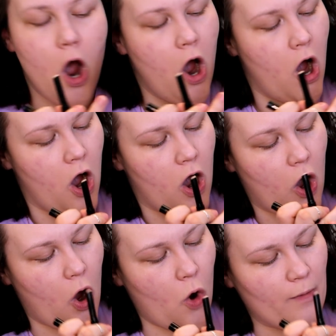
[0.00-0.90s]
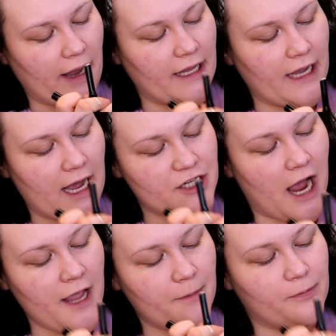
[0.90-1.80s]
oh my gosh,
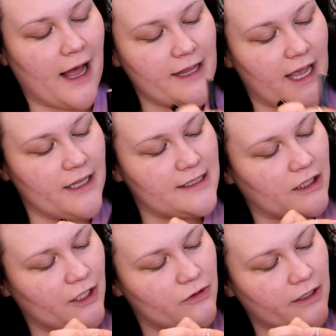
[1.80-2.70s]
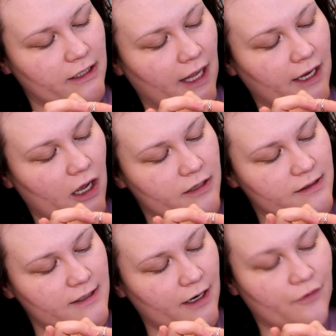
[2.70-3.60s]
I applied that. It's literally like a
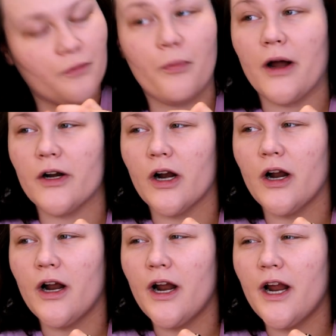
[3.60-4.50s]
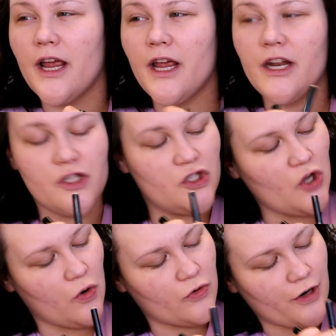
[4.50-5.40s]
stick of butter. It is
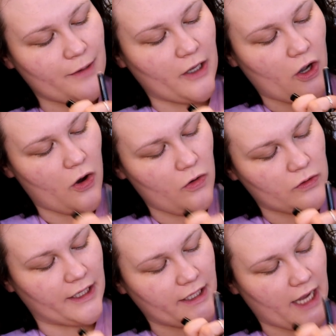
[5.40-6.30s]
so creamy. Holy